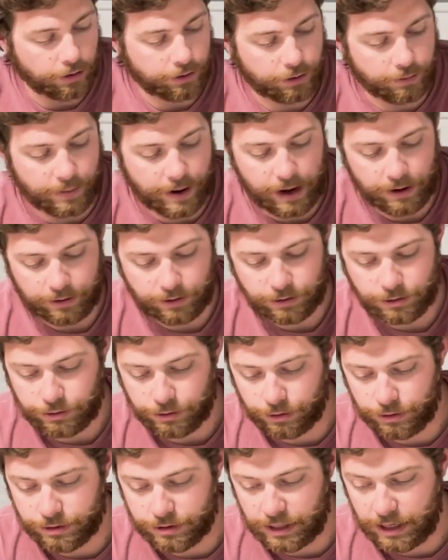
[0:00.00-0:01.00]
your mounting
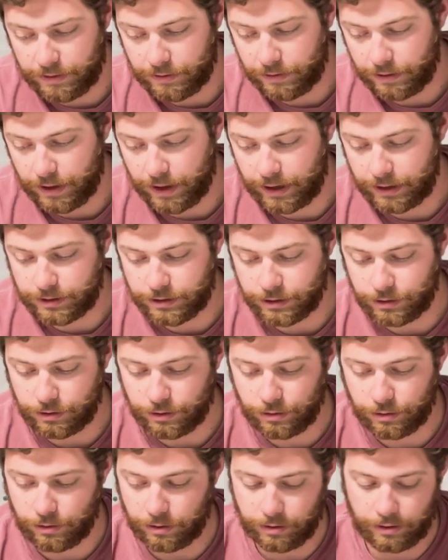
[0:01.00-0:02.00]
screws and everything
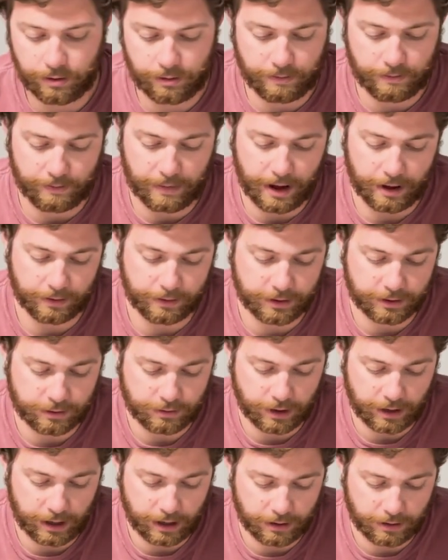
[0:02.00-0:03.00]
to mount this
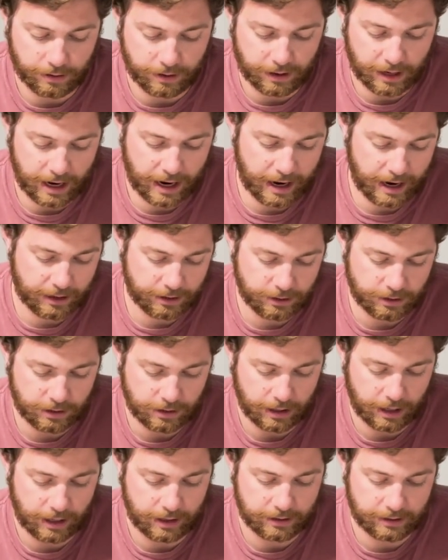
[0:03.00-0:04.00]
right here to the dash,
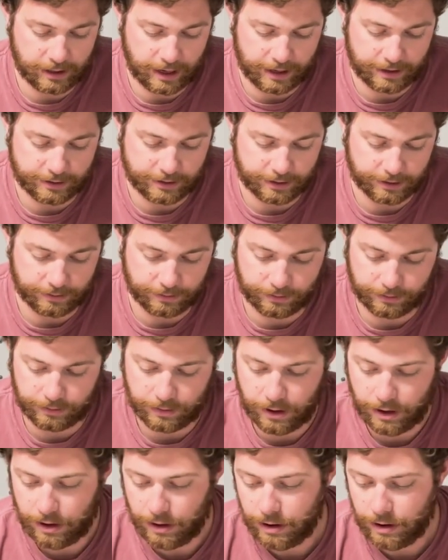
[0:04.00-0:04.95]
and it's got some